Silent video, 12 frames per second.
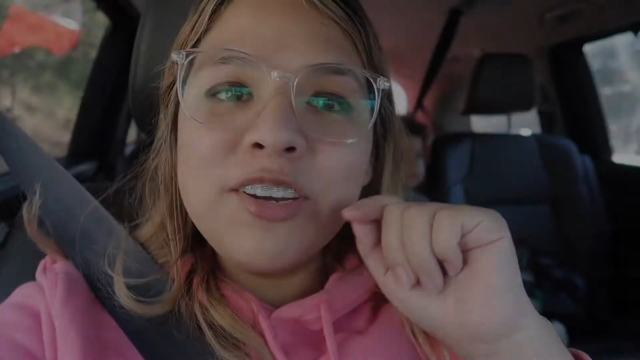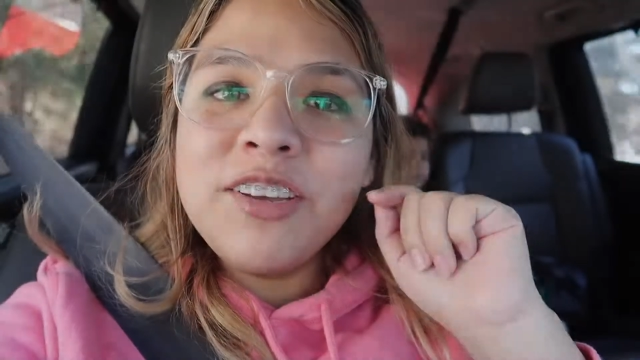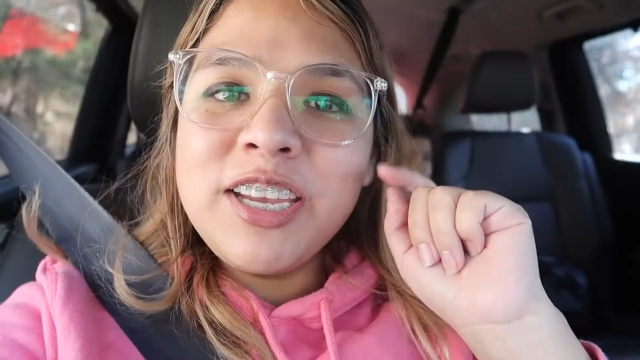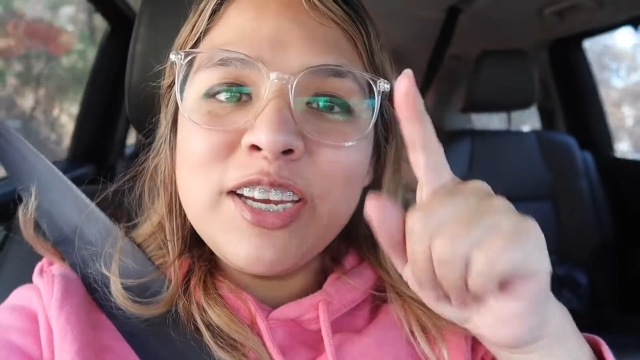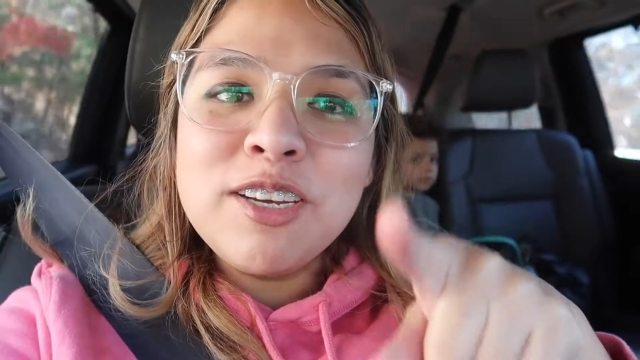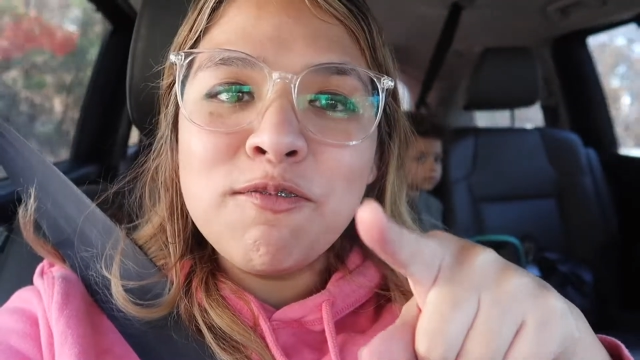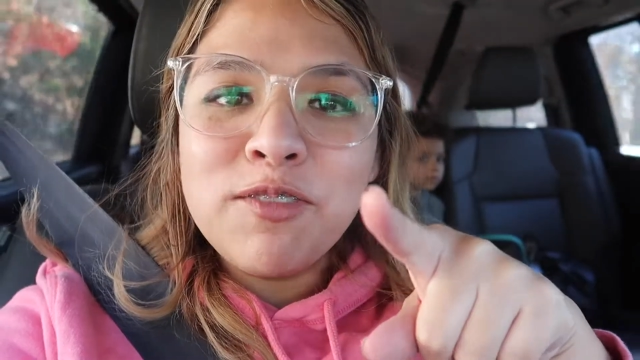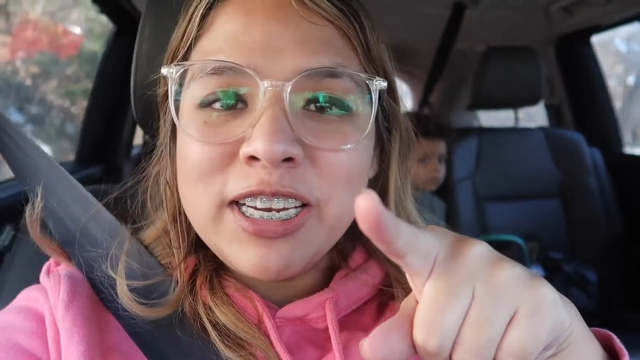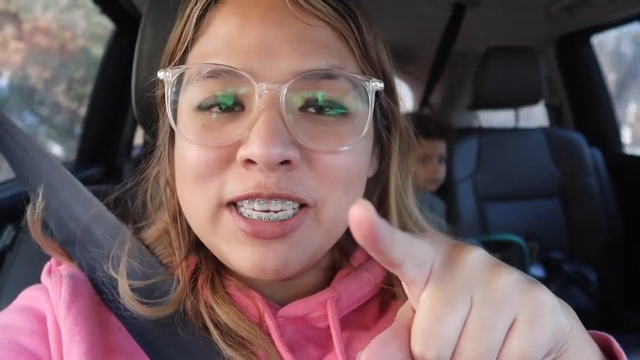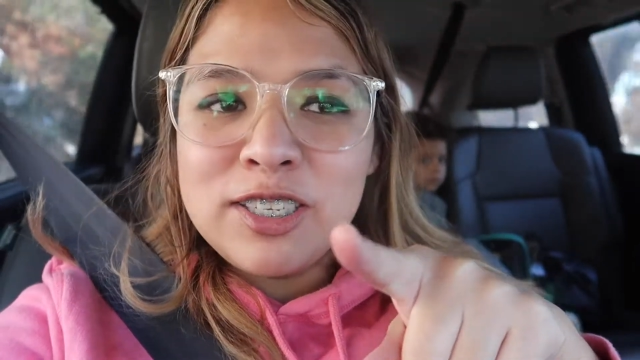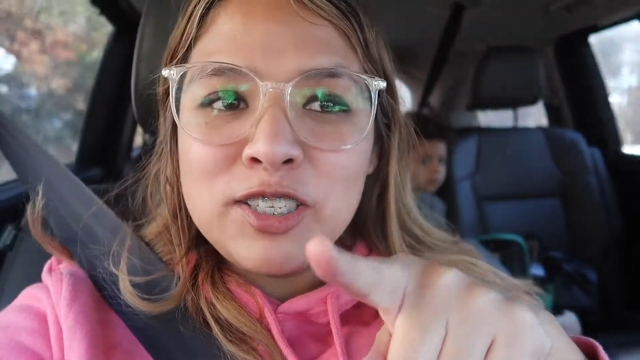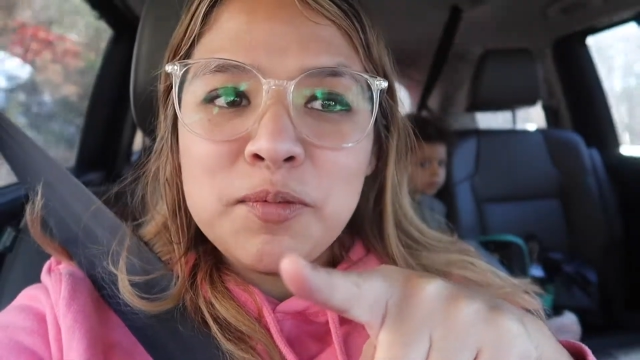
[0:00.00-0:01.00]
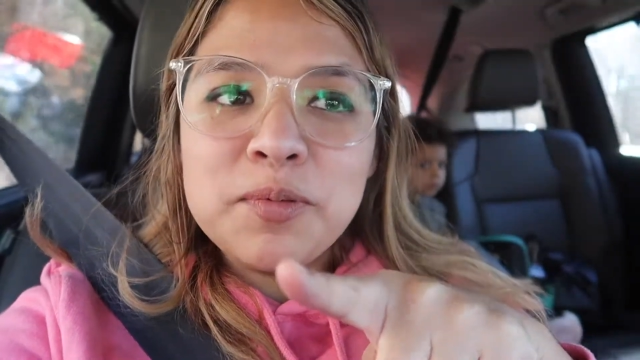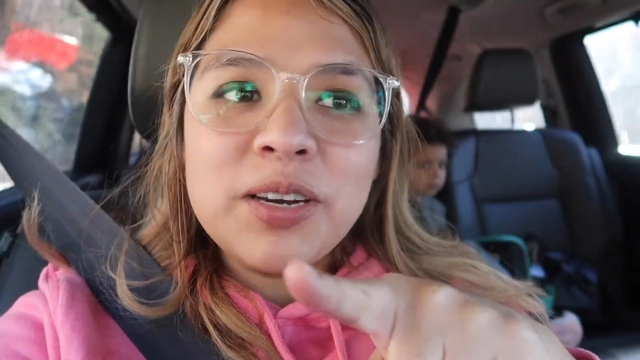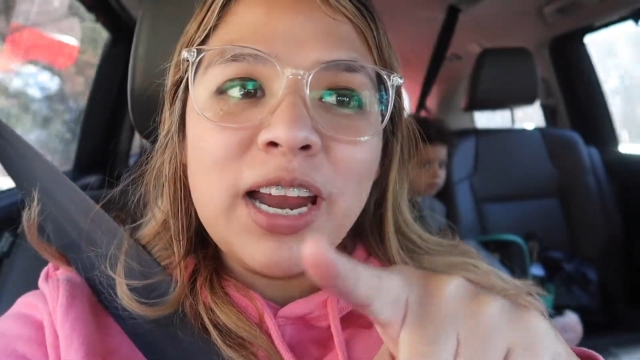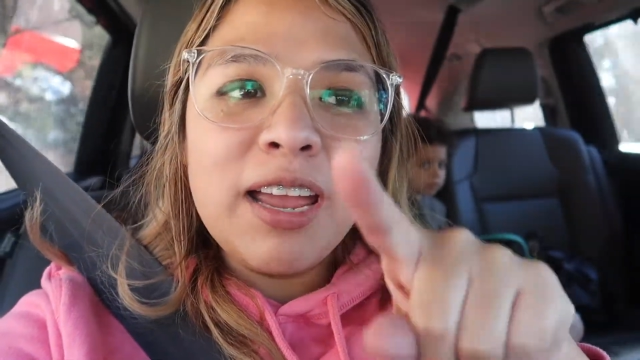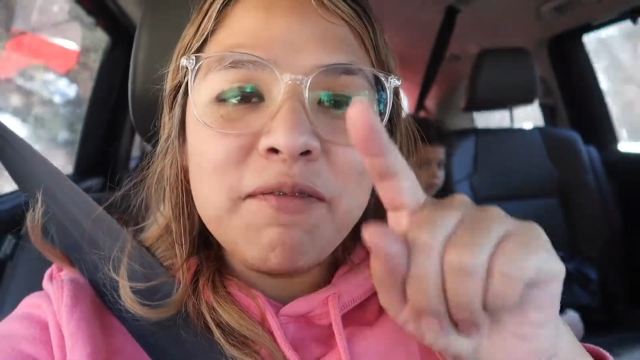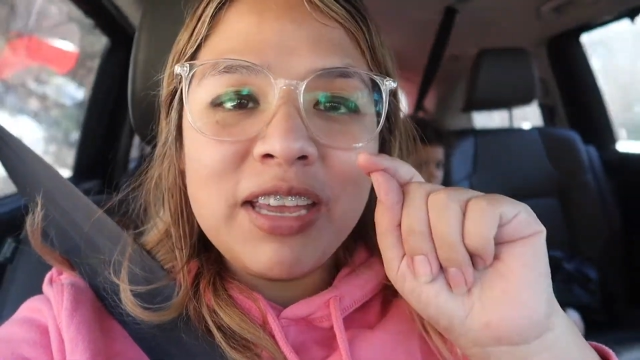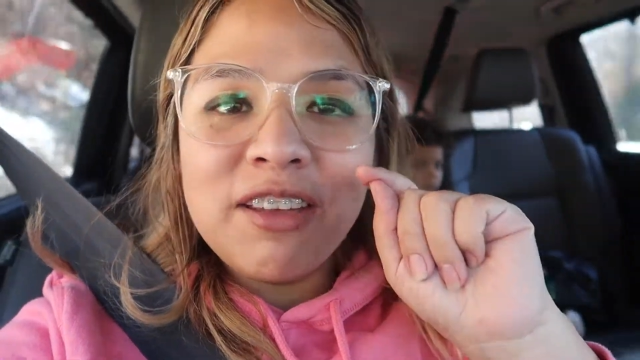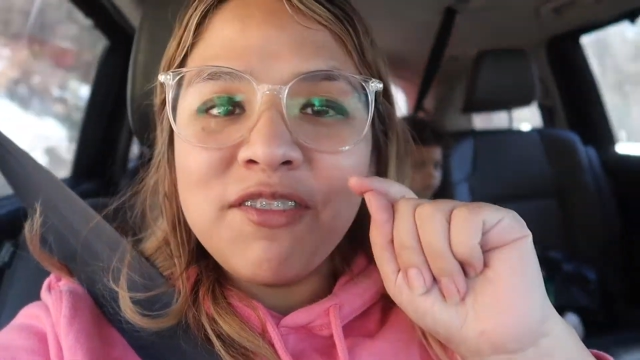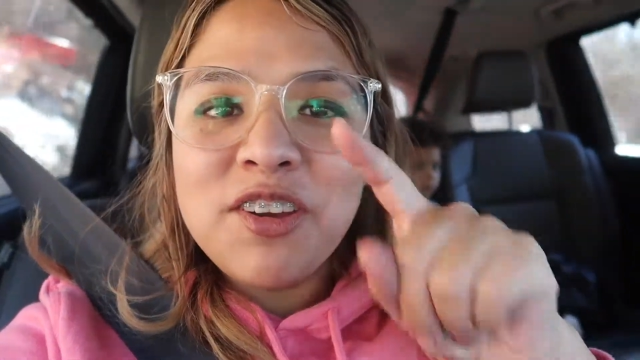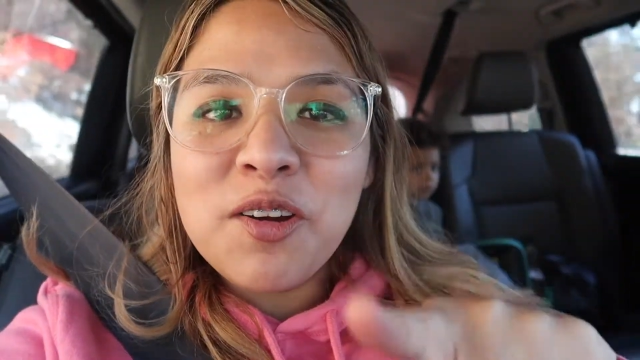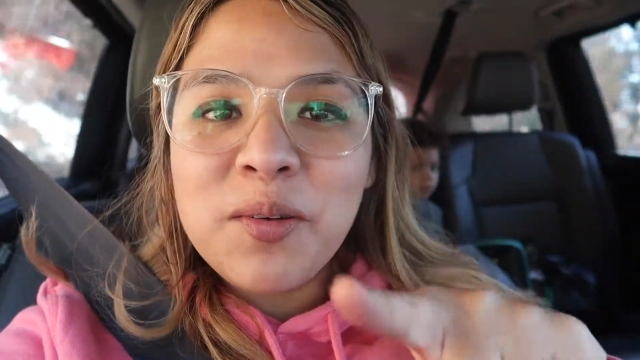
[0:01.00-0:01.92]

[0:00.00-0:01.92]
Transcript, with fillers: new here, don't forget to subscribe. If you're